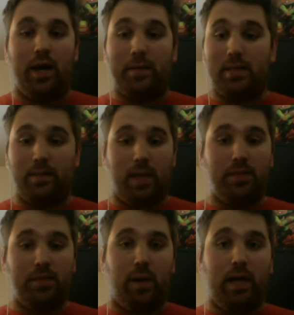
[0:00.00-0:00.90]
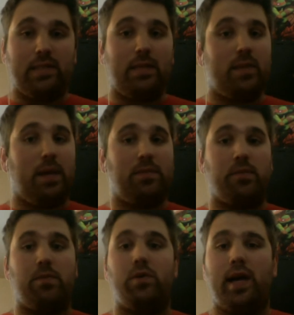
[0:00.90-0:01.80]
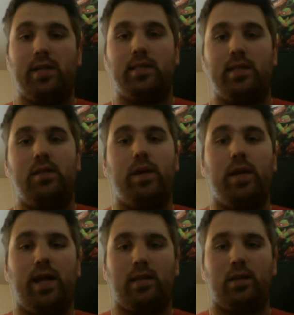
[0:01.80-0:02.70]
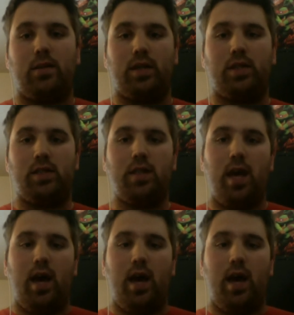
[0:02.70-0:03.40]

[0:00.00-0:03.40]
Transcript: sometimes from us, sometimes from you guys sending them in, asking questions.